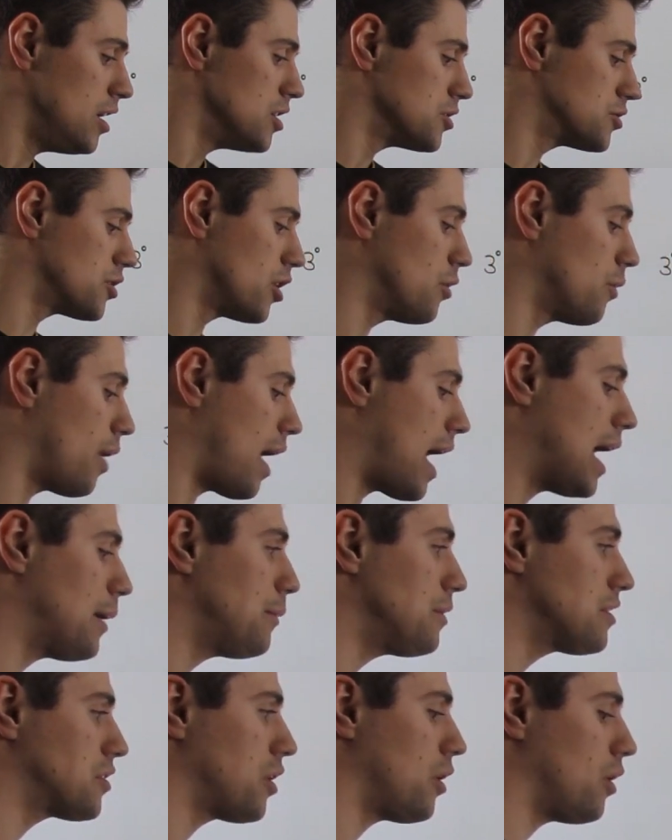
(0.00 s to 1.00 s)
So I
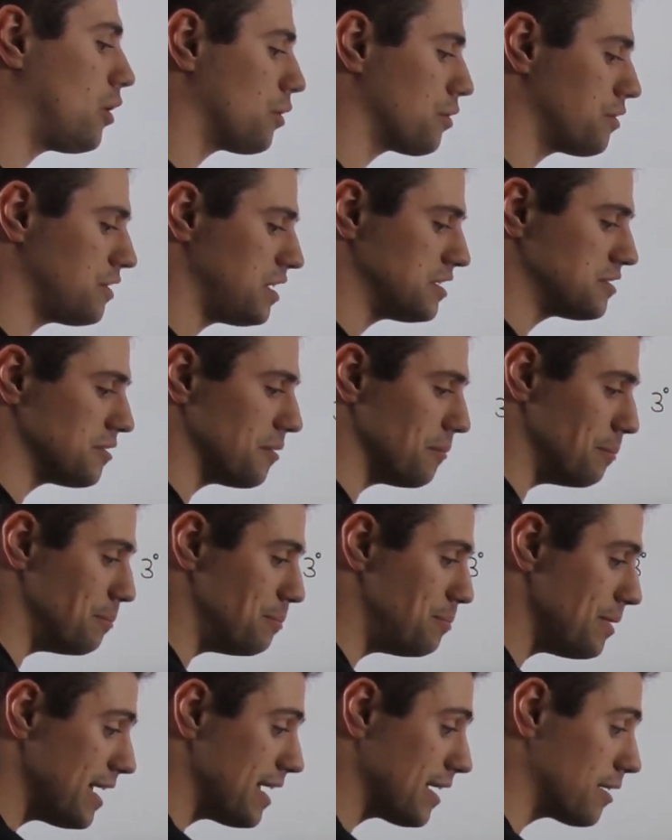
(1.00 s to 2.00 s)
would call these
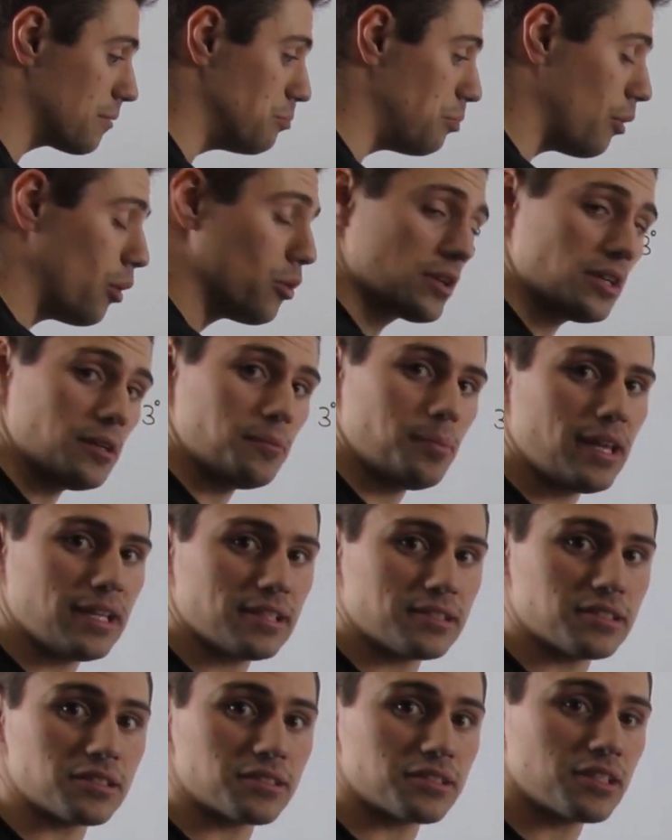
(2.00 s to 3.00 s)
big bulky
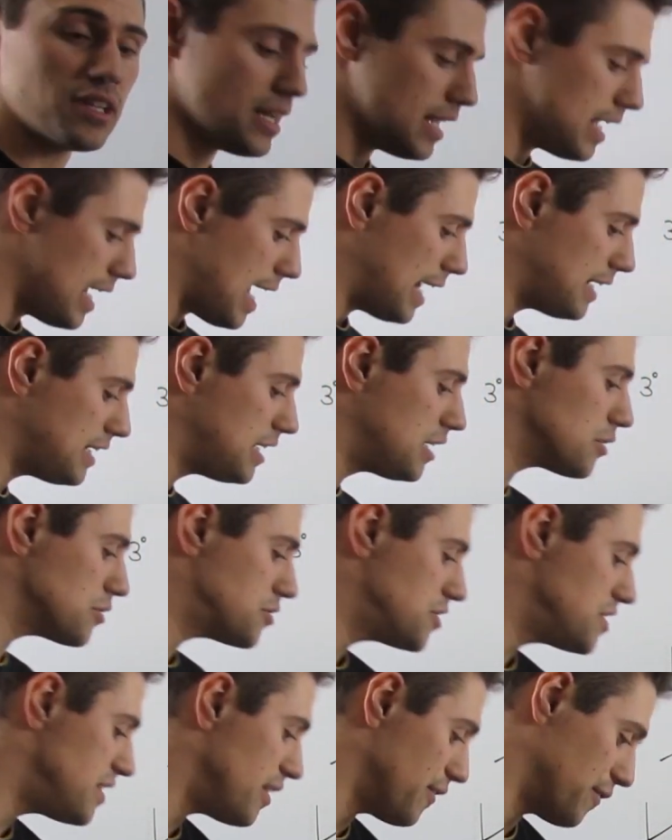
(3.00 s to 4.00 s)
bases. And here's
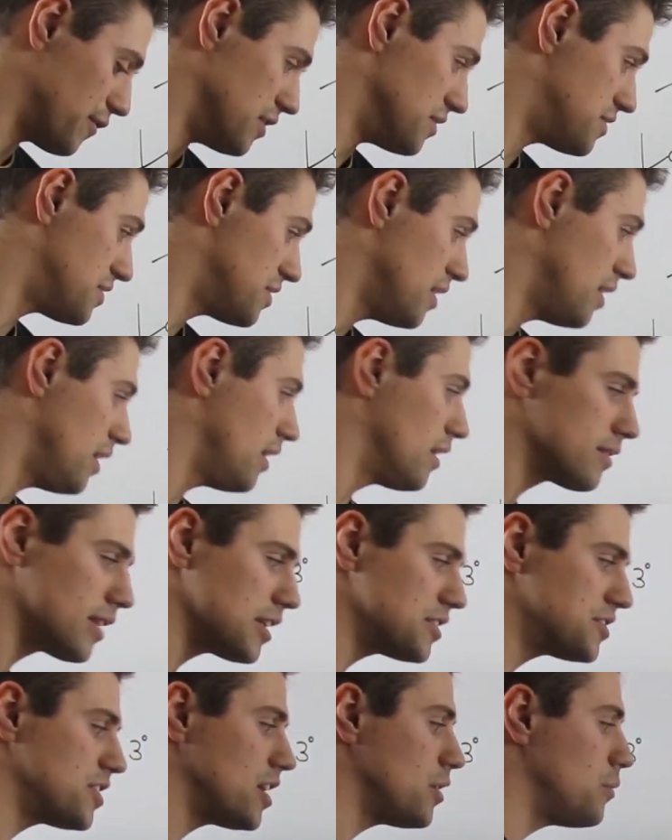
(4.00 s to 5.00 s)
the difference.
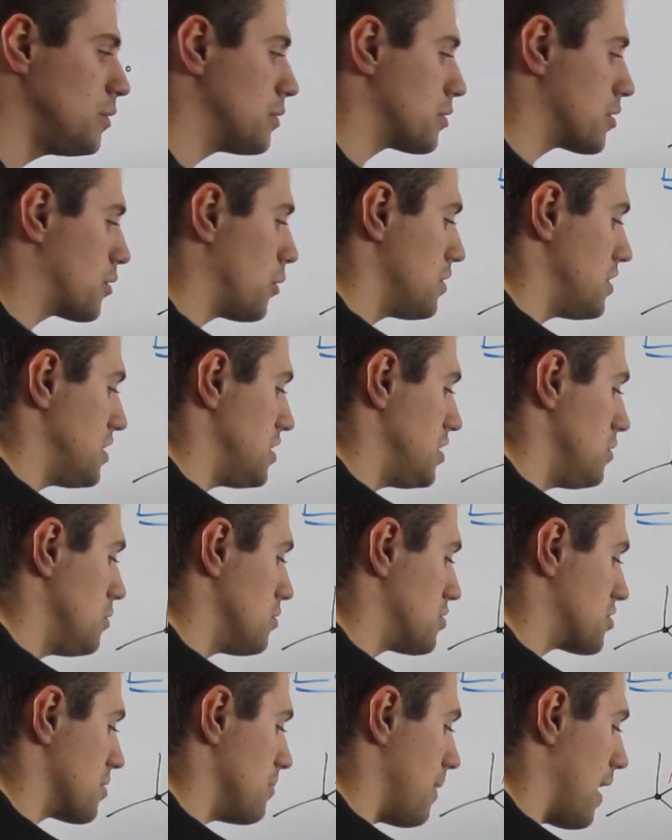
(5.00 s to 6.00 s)
Let's say we were going to
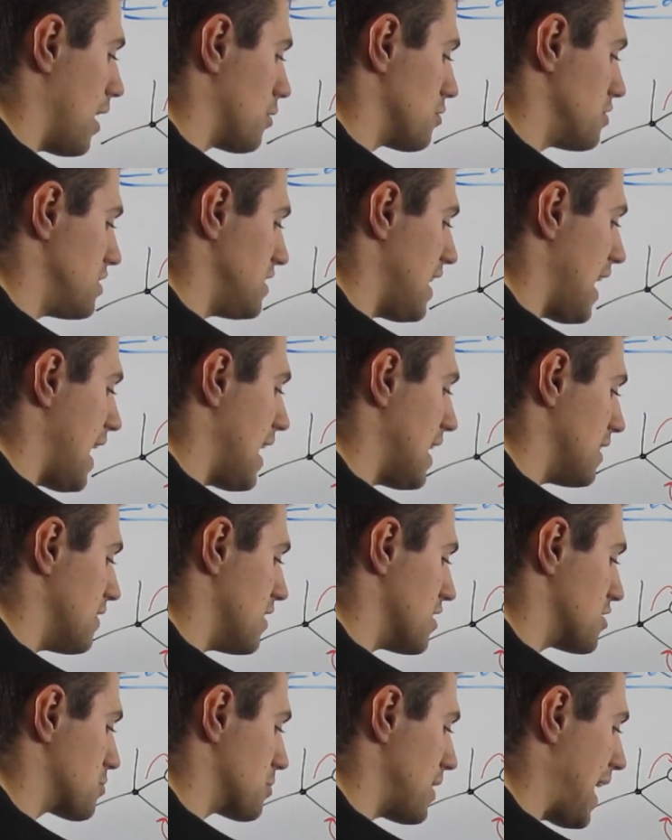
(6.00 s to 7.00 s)
use some LDA in
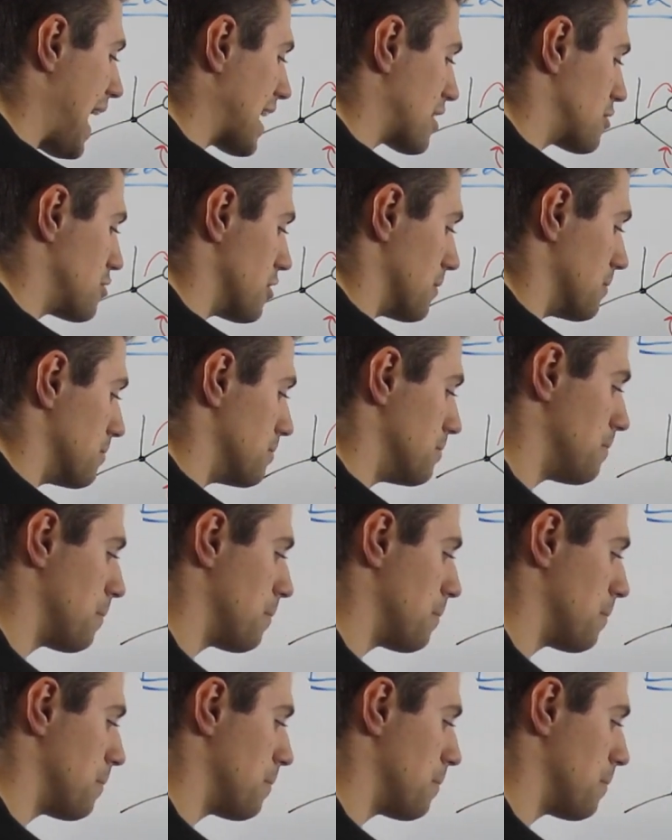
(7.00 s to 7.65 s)
this reaction.